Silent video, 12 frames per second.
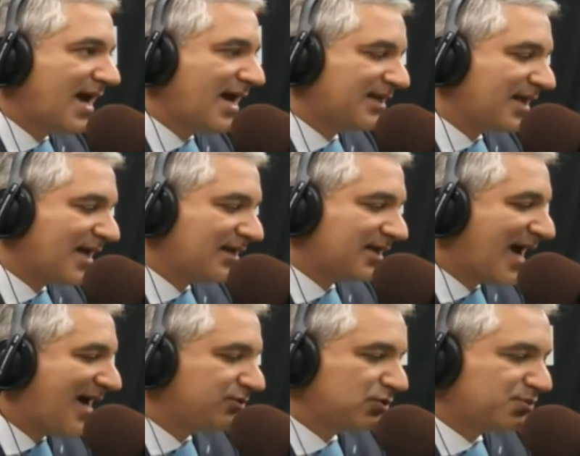and then
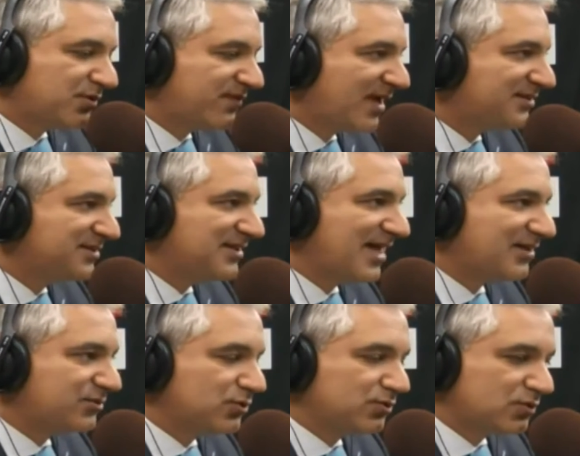how to prevent it,
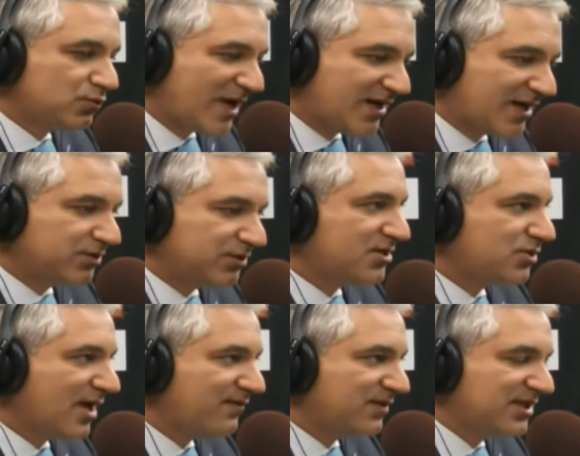how to recognize
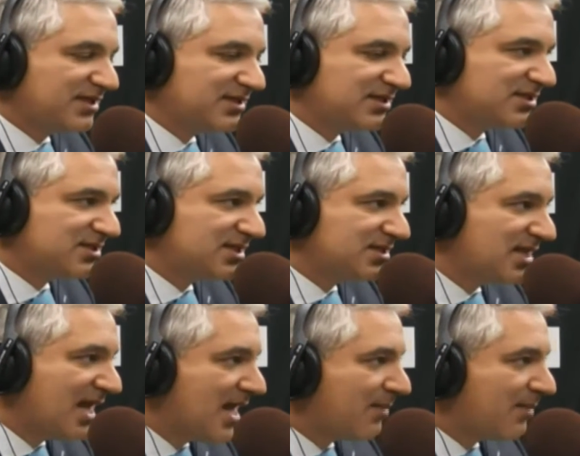you have a kidney disease.